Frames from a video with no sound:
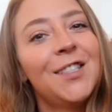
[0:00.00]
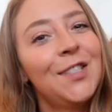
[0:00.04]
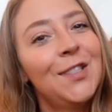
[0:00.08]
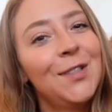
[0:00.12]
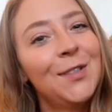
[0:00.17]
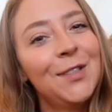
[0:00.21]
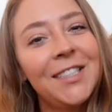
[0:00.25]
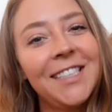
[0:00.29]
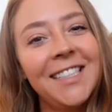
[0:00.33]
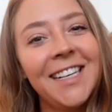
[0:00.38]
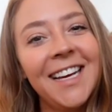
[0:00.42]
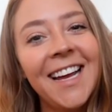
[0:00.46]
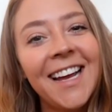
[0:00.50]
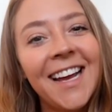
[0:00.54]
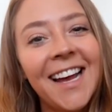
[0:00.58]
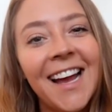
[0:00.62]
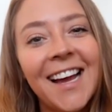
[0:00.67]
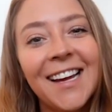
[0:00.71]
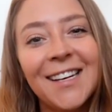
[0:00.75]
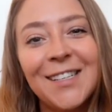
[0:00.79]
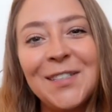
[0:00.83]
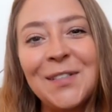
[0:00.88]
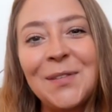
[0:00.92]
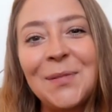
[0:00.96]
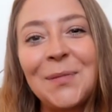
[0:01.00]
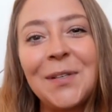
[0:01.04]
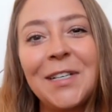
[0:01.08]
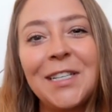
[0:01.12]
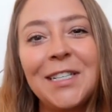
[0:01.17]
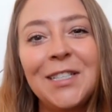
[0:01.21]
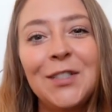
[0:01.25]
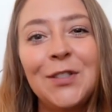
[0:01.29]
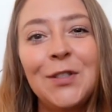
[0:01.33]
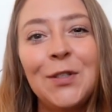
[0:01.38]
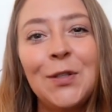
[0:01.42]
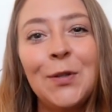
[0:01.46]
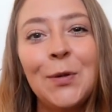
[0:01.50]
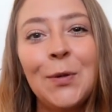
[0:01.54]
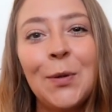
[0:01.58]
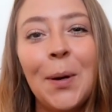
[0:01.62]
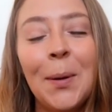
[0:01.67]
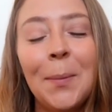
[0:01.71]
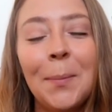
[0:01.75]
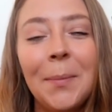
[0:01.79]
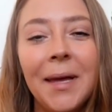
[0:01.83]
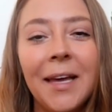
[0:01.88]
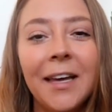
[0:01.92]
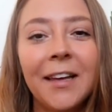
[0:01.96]
So today I just wanted
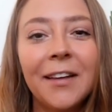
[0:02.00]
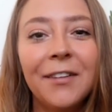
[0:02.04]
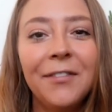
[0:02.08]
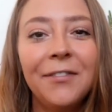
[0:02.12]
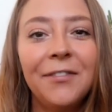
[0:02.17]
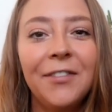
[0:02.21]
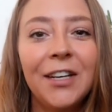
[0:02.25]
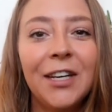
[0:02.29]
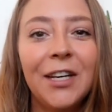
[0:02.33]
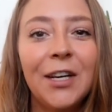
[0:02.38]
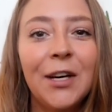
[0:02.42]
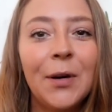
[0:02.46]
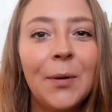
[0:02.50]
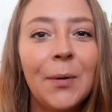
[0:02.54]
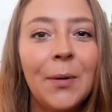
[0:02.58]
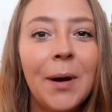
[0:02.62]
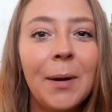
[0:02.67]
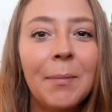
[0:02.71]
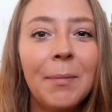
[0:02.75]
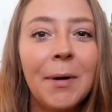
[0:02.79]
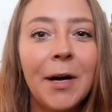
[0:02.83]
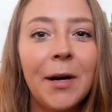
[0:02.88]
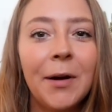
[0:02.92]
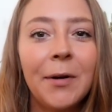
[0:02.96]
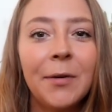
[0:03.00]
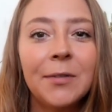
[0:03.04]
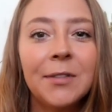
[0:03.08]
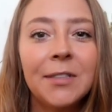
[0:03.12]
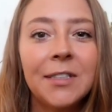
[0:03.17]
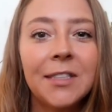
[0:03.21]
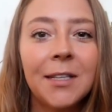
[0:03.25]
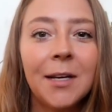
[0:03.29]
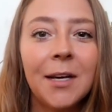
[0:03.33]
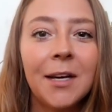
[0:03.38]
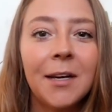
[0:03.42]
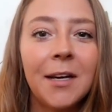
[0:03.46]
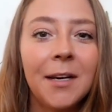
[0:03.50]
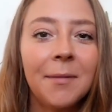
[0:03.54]
to make a video about